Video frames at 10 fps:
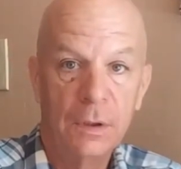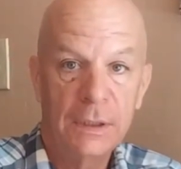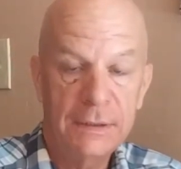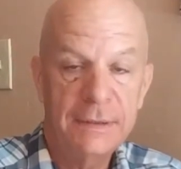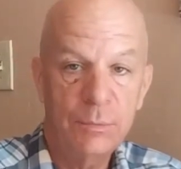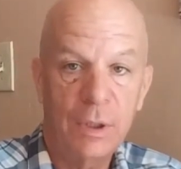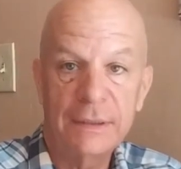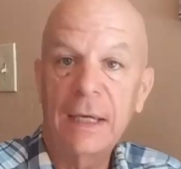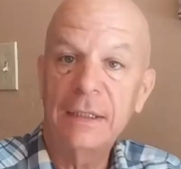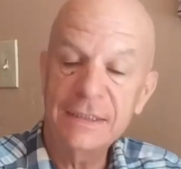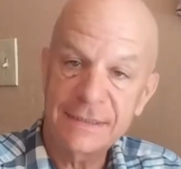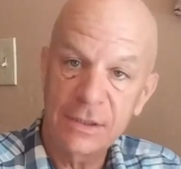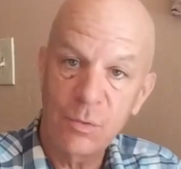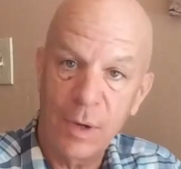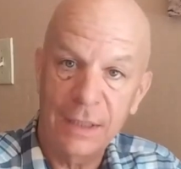He did want that, and he
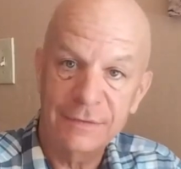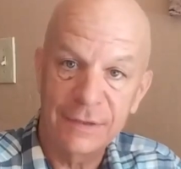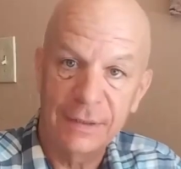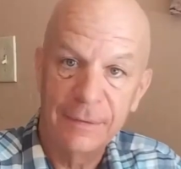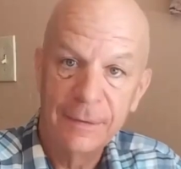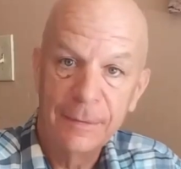still wants it.